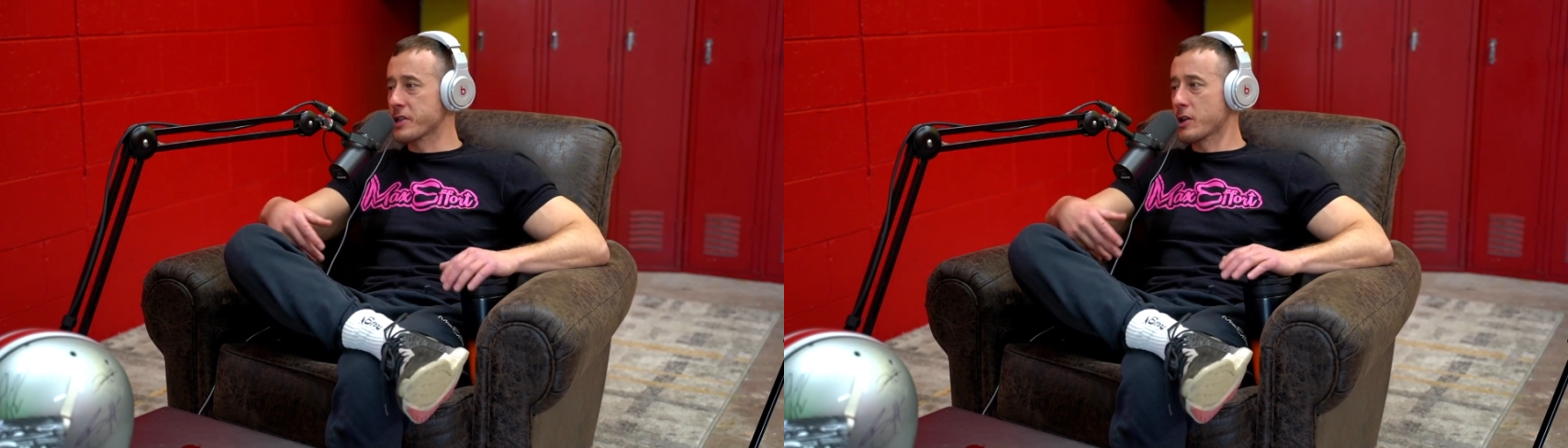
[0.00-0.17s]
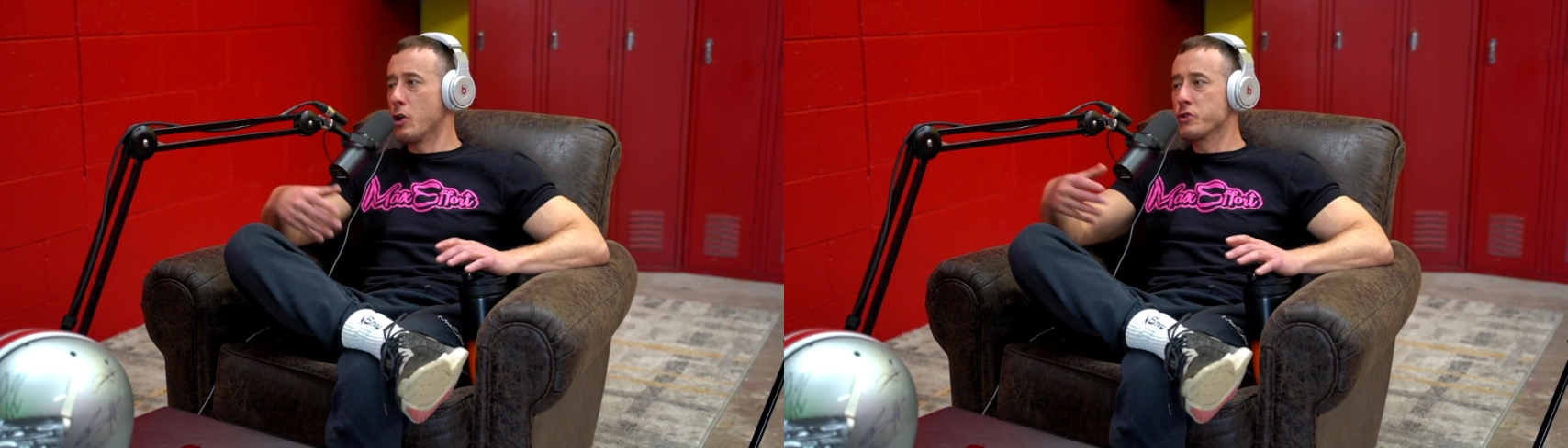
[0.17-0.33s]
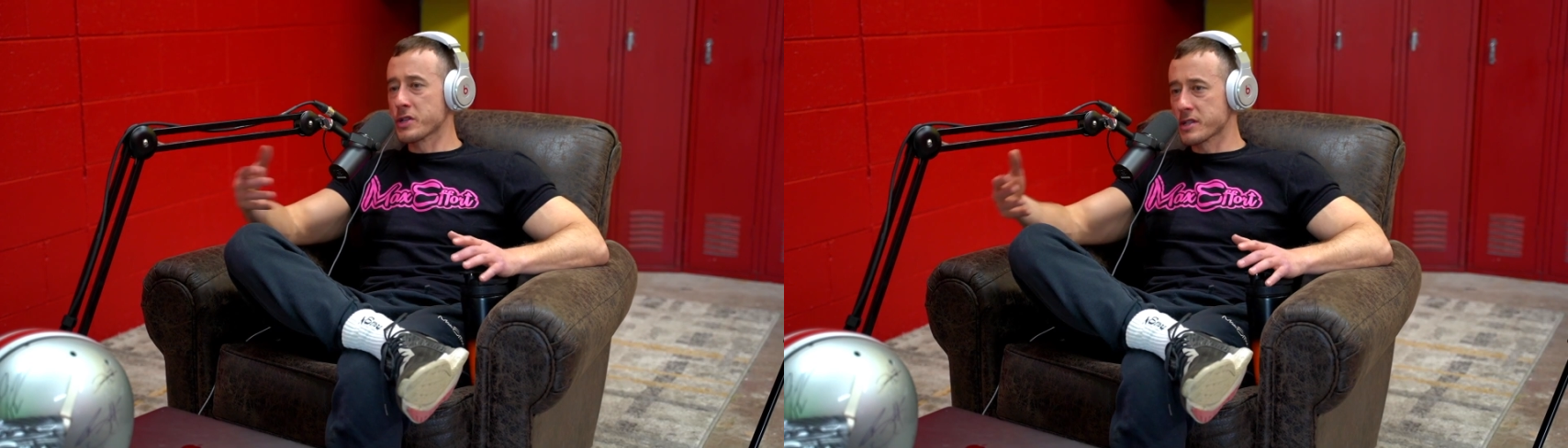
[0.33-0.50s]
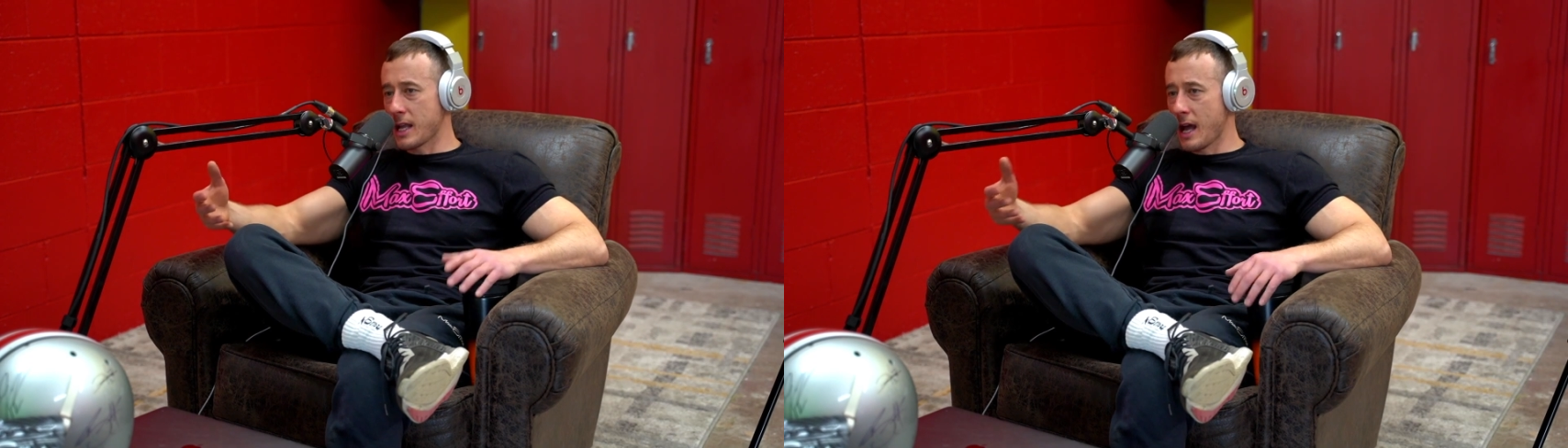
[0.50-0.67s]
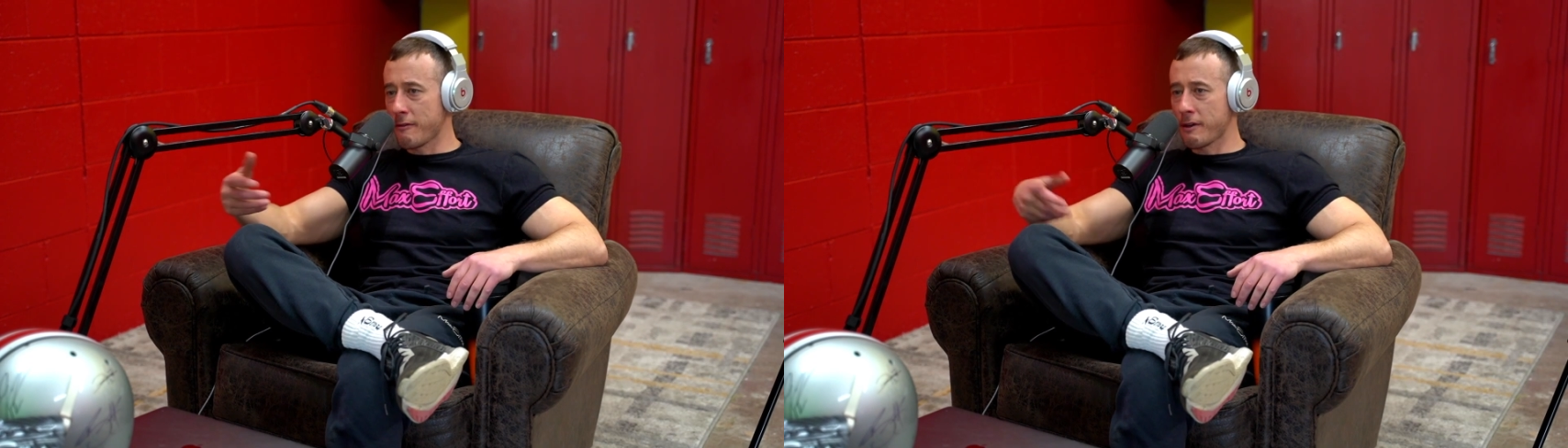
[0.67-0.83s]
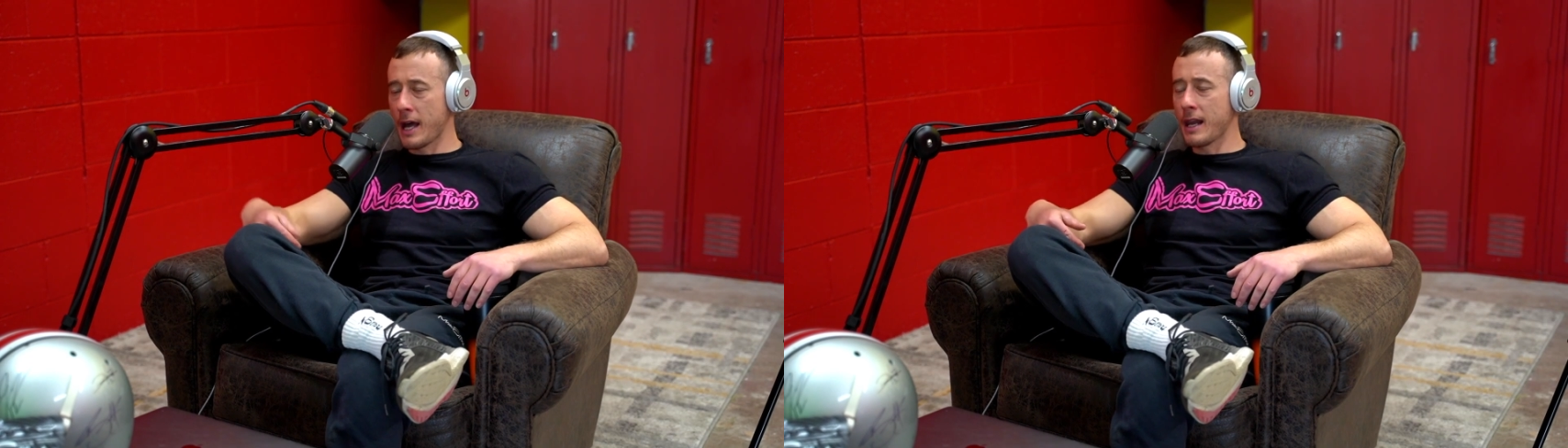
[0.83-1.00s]
The coaching
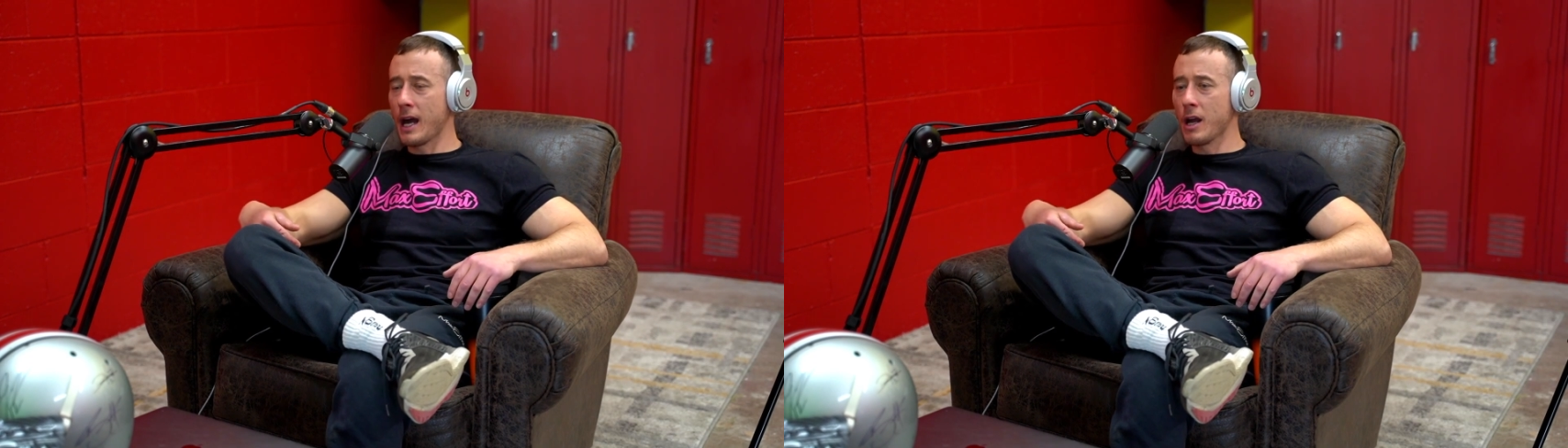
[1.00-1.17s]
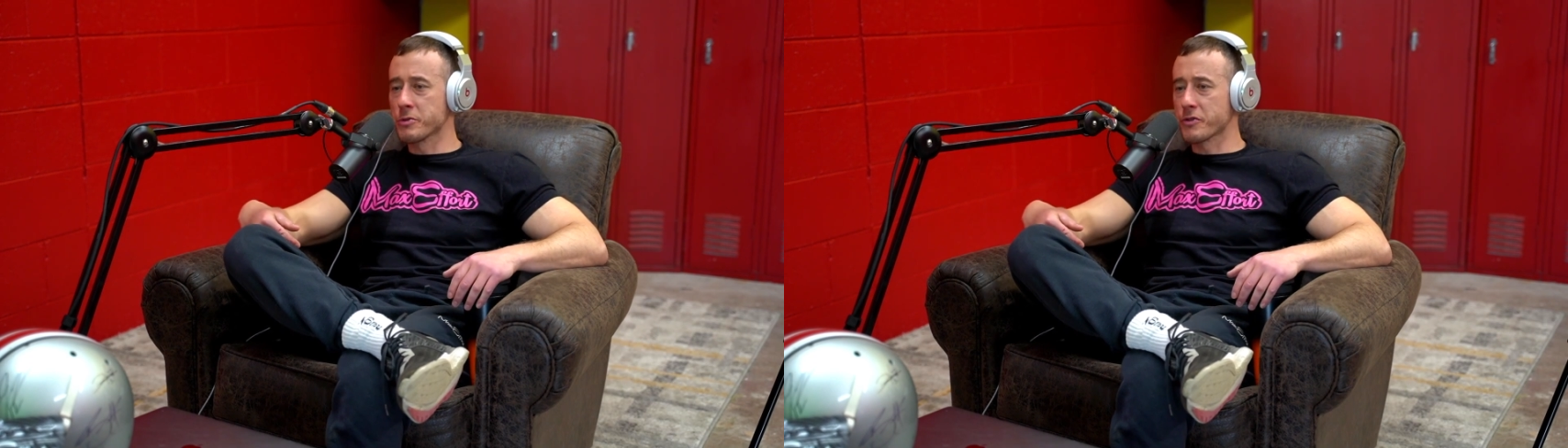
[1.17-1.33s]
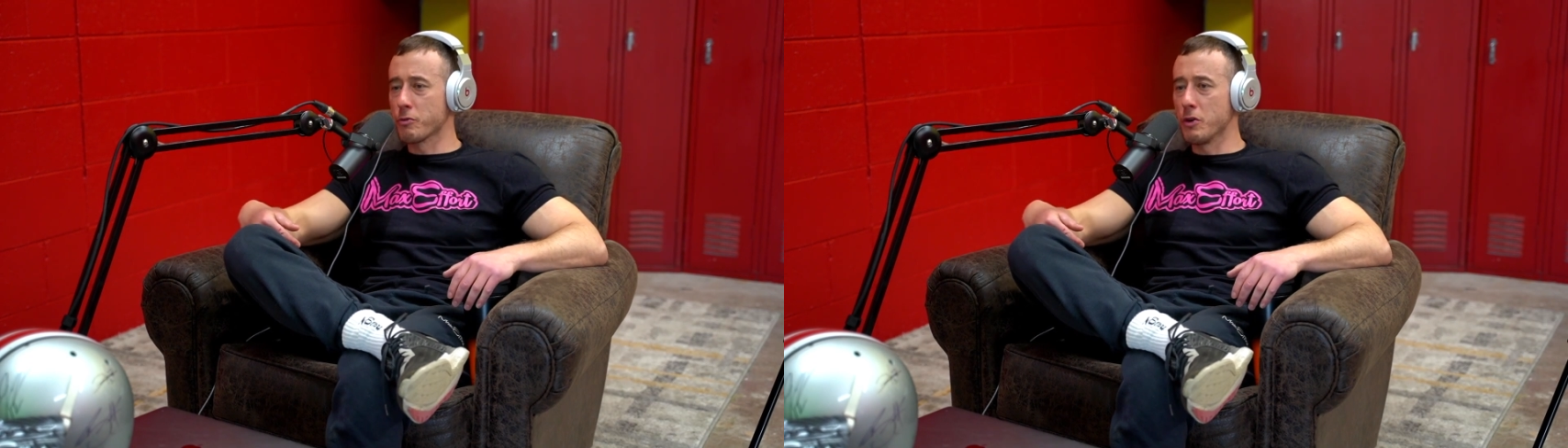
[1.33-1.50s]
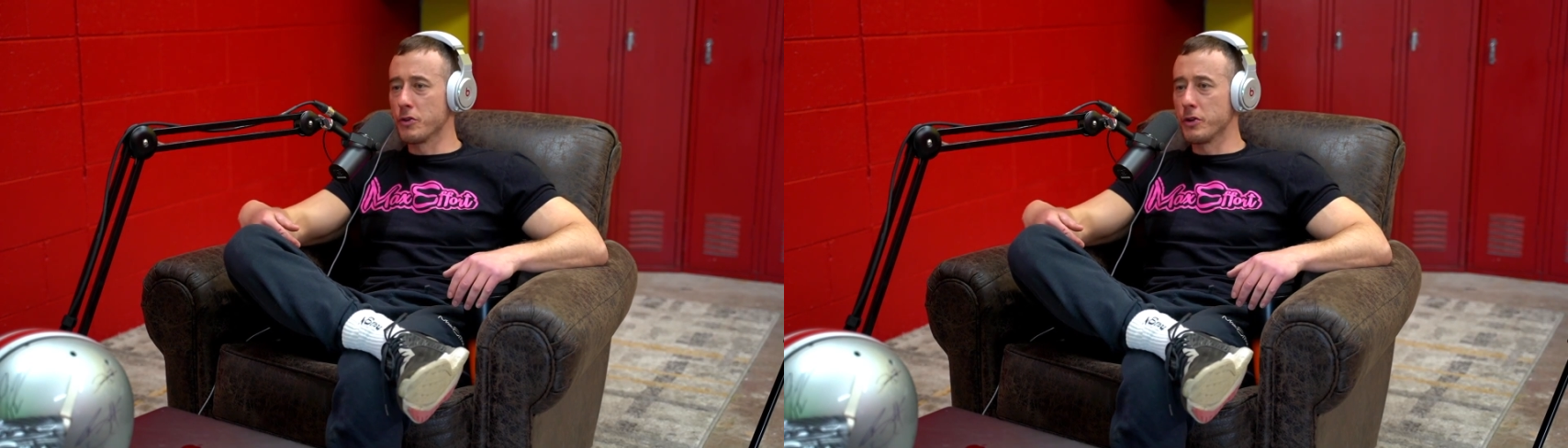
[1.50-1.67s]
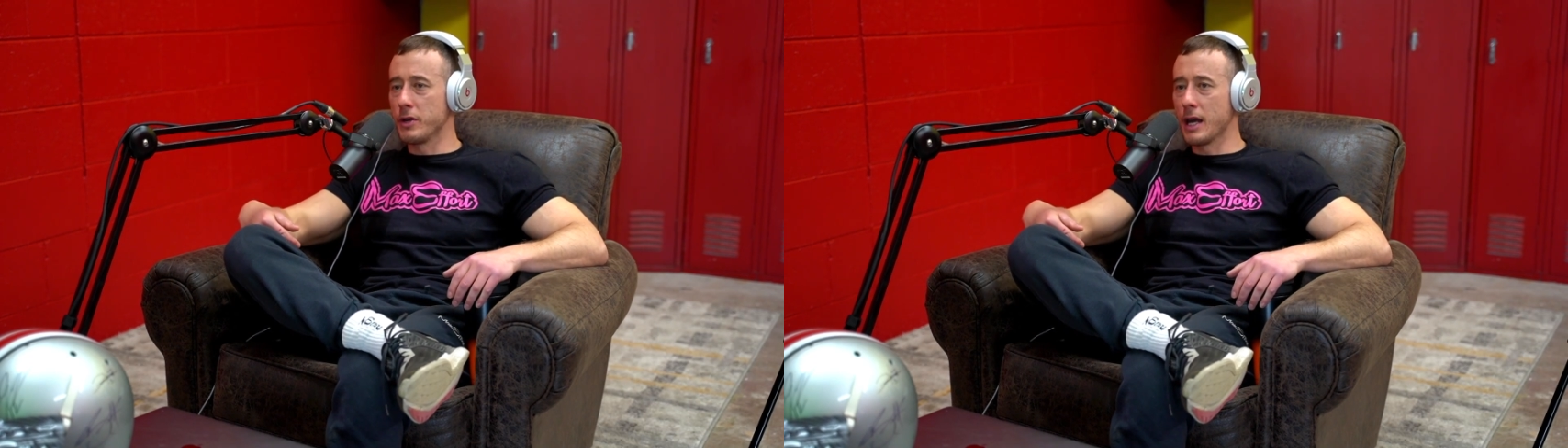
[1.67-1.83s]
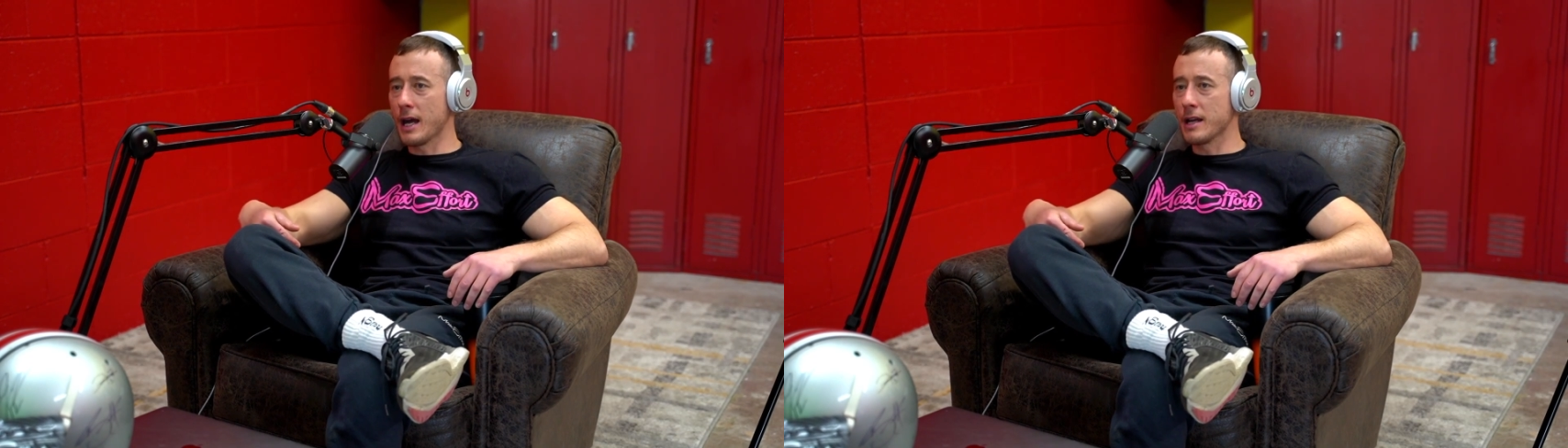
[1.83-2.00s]
staff had high hopes for both of
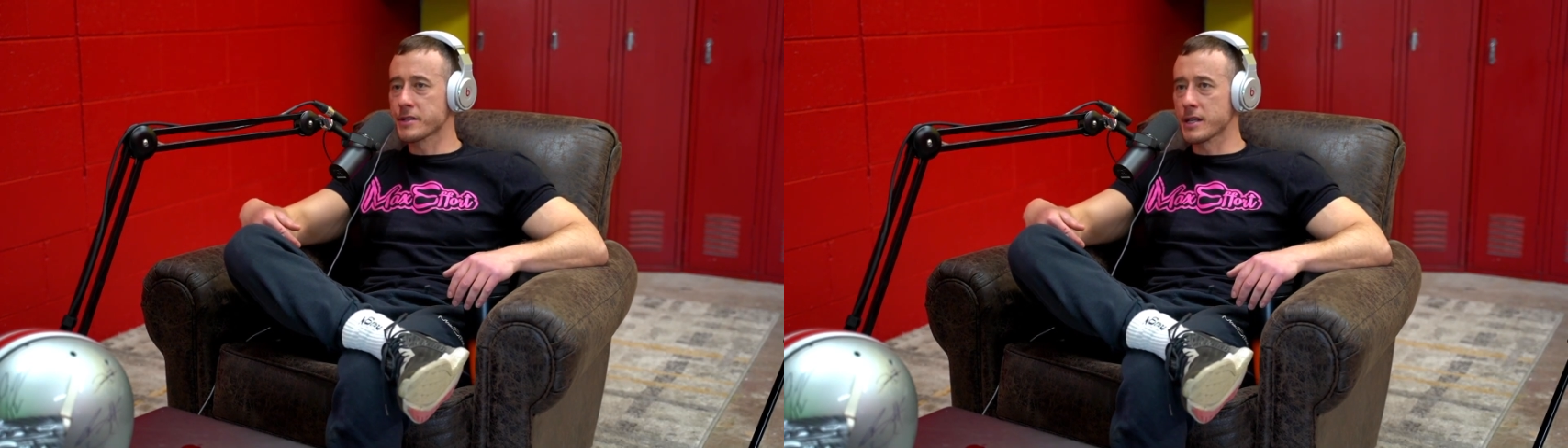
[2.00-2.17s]
you guys,